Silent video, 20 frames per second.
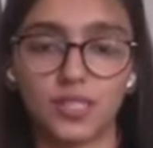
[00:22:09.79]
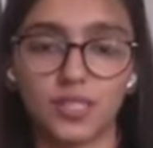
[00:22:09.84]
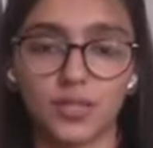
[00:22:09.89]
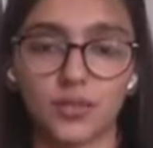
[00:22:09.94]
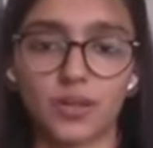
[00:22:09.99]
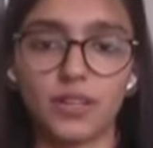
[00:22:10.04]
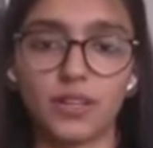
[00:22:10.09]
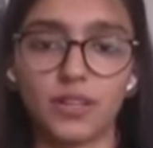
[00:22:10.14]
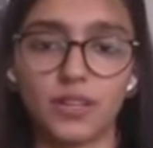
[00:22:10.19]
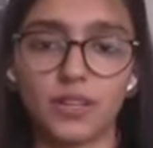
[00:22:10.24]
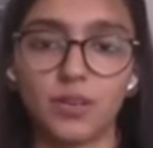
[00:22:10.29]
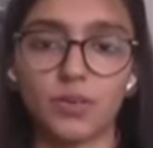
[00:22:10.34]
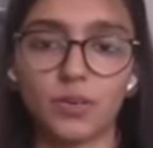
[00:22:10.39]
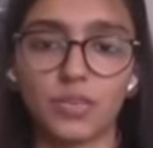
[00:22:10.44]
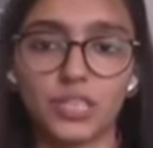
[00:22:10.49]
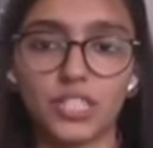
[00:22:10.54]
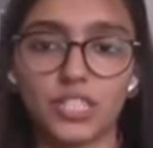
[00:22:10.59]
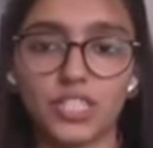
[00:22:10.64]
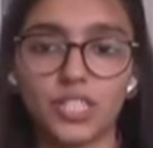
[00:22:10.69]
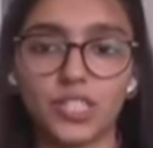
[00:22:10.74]
So in
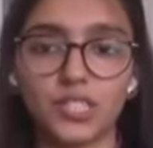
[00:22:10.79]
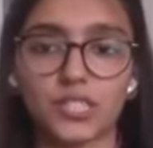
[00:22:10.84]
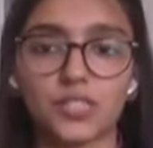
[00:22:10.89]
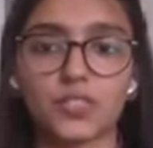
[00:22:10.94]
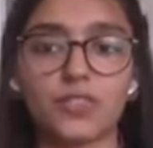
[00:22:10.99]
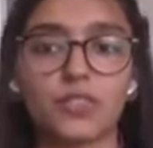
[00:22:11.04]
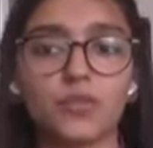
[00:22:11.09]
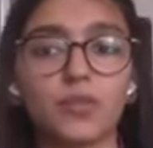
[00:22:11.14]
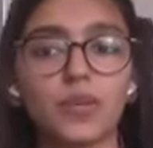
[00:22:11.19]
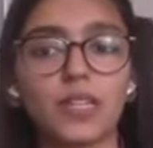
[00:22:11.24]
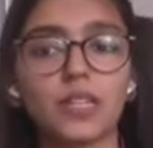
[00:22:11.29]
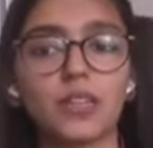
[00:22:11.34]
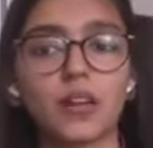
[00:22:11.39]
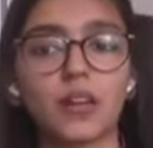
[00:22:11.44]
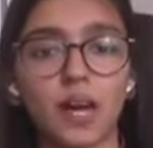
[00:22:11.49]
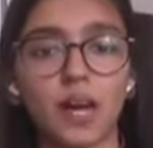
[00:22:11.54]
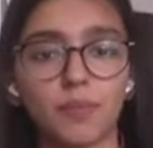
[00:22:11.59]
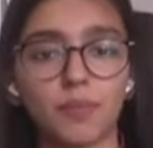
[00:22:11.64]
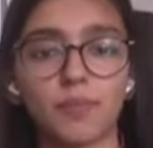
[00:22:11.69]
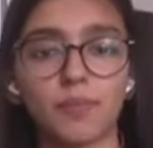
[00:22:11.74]
OTG, it's going to be the
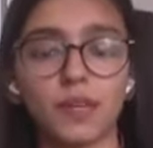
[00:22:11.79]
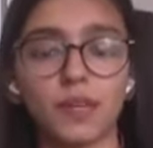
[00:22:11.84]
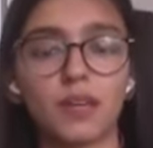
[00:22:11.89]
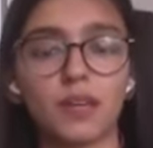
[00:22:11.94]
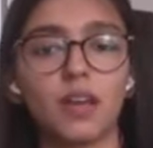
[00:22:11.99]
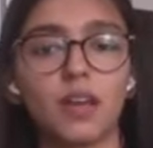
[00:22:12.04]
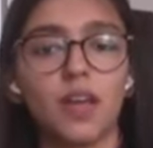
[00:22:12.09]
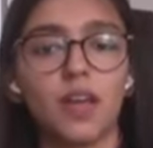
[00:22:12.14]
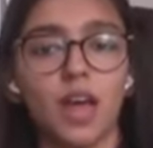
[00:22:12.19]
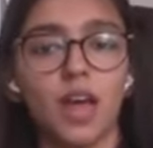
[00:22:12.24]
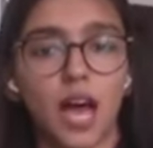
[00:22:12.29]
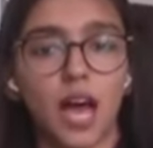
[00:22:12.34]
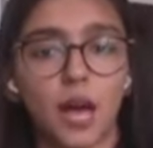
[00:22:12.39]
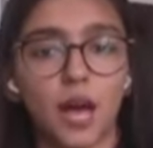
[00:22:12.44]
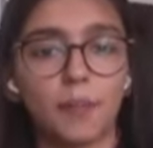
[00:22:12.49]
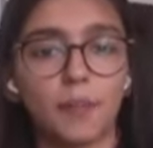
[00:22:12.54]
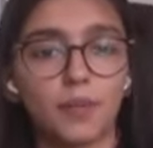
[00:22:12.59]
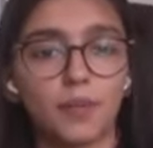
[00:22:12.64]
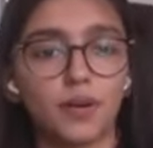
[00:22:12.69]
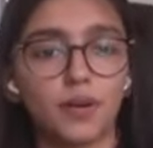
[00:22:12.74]
up
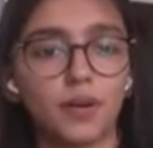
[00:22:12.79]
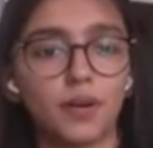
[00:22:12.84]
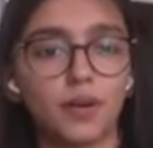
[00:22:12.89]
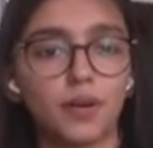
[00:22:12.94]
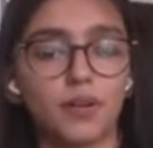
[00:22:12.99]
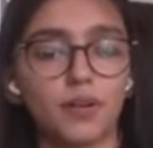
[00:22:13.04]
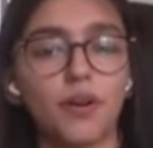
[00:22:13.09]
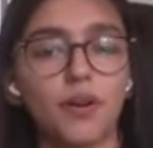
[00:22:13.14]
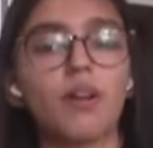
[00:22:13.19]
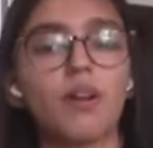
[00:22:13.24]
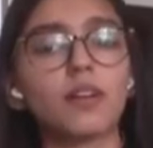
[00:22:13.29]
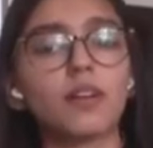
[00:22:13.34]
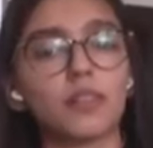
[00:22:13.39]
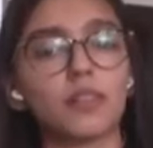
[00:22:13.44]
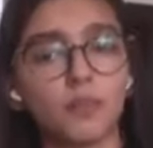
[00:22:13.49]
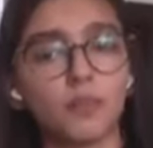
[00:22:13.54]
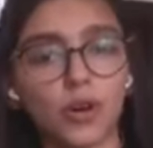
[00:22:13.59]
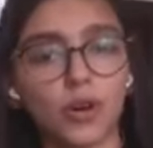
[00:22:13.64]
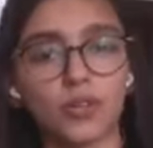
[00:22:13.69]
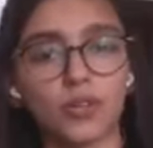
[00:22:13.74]
rod,
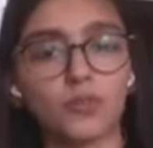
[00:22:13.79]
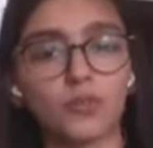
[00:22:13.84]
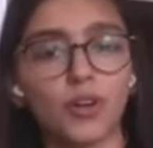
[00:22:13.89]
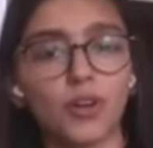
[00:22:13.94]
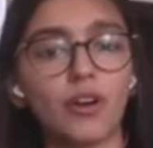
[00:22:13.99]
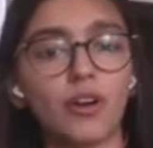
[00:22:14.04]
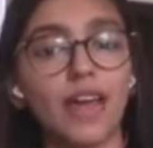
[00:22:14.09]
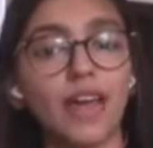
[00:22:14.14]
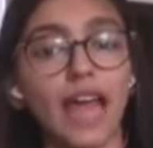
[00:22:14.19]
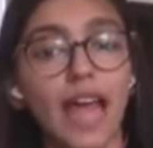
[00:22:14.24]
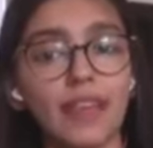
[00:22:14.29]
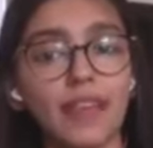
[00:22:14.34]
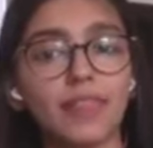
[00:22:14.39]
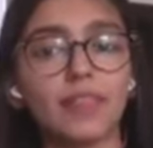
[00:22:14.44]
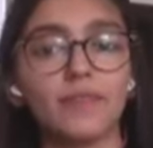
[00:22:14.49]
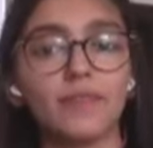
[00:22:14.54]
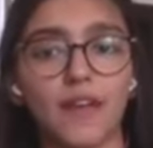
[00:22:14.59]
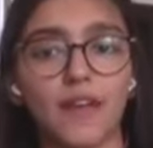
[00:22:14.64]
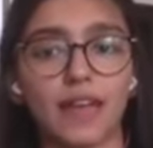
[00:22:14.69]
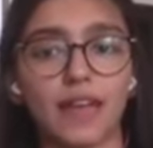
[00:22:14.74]
the bottom rod, and
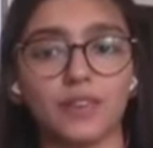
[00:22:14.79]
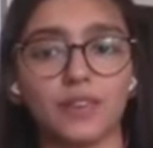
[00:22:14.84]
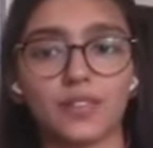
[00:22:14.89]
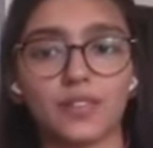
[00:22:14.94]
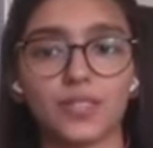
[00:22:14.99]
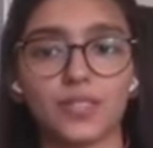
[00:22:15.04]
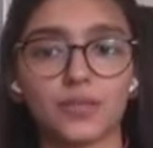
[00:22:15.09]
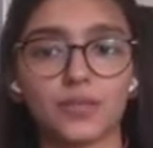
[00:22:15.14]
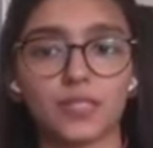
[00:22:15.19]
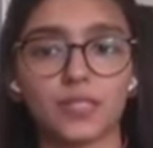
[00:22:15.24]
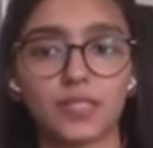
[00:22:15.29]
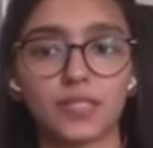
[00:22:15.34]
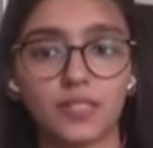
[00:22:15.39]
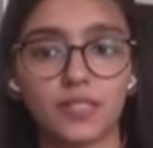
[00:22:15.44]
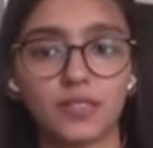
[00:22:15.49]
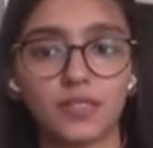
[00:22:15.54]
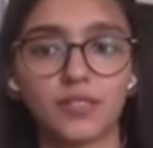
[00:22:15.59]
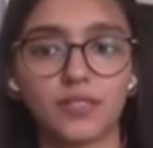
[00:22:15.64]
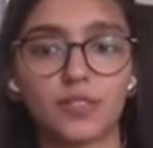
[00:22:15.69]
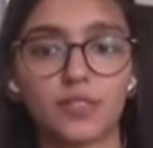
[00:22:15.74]
the fan. So it's
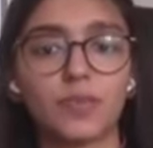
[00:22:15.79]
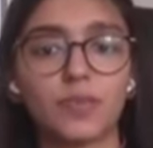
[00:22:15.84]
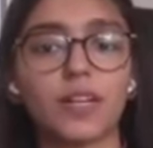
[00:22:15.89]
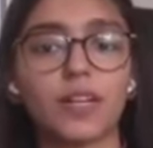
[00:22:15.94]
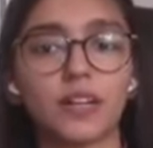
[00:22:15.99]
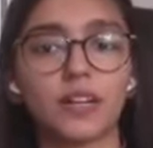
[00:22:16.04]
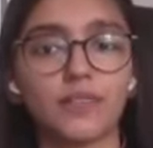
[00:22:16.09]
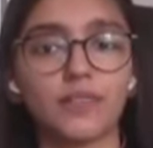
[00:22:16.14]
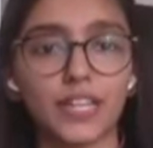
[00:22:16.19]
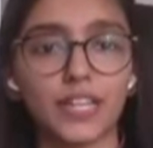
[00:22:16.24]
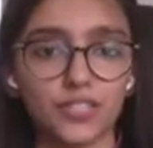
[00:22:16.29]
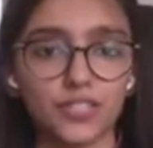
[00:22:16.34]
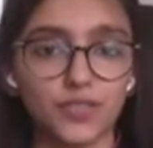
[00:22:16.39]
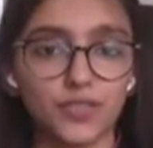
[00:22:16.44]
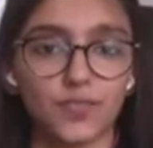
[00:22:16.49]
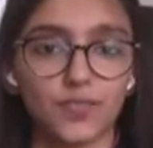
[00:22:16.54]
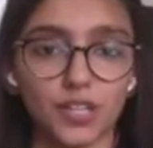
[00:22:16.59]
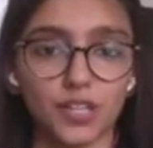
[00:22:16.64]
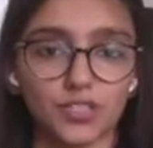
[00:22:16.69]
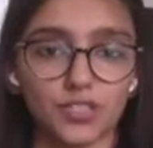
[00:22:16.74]
going to be a
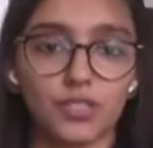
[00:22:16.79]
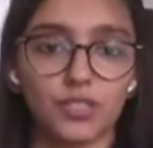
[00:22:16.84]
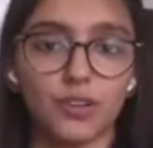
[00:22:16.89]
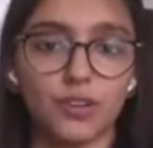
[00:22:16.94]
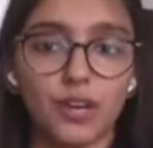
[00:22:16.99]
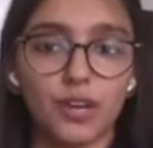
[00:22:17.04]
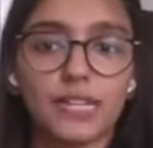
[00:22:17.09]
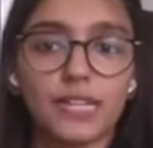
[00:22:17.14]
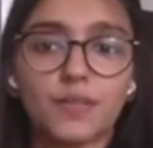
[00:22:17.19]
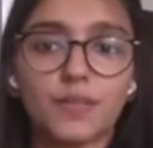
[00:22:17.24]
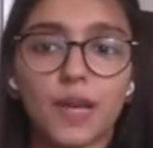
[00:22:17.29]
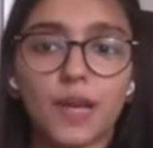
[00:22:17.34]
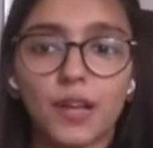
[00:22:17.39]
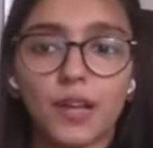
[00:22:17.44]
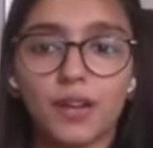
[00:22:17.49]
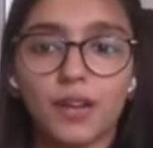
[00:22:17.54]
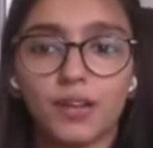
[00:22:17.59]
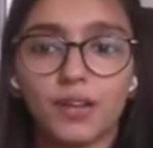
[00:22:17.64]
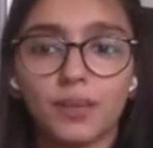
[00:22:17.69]
convection function as well.